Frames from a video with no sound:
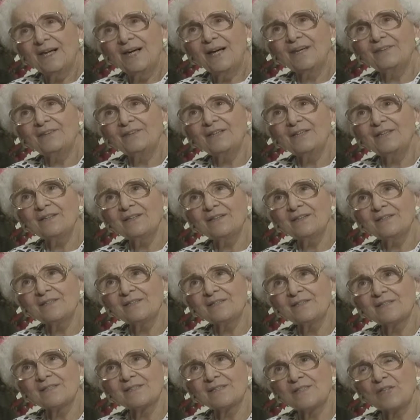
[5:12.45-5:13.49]
I think
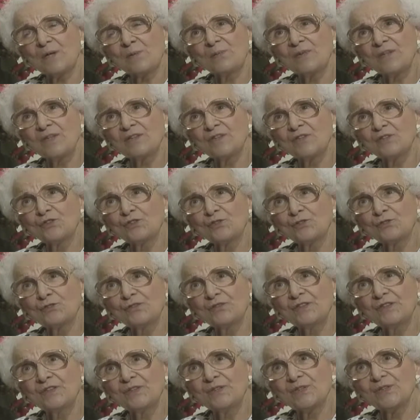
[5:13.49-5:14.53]
this is something that you
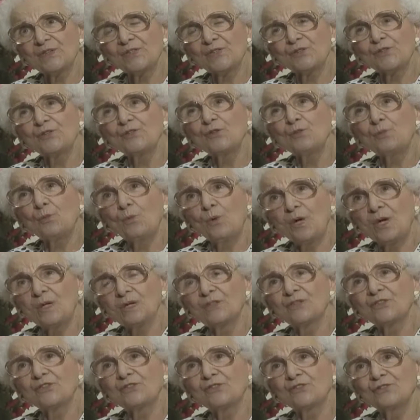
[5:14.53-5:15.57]
feel as though you
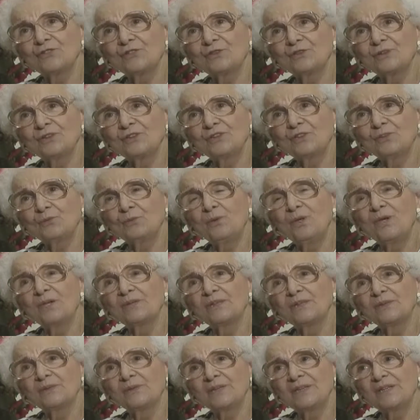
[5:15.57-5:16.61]
want to do and you
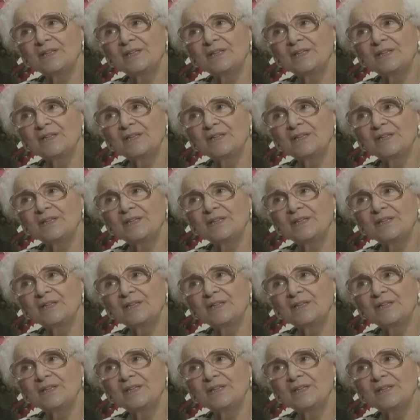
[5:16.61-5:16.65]
want to